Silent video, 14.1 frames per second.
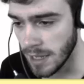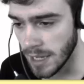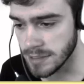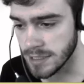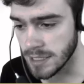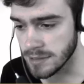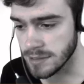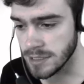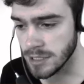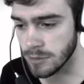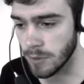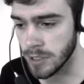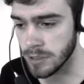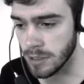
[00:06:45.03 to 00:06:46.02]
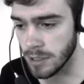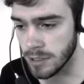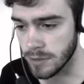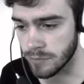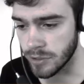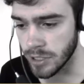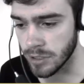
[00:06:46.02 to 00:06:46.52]
As you can see, quite a
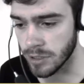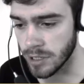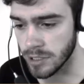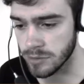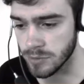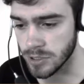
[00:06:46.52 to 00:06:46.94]
lot of red cards,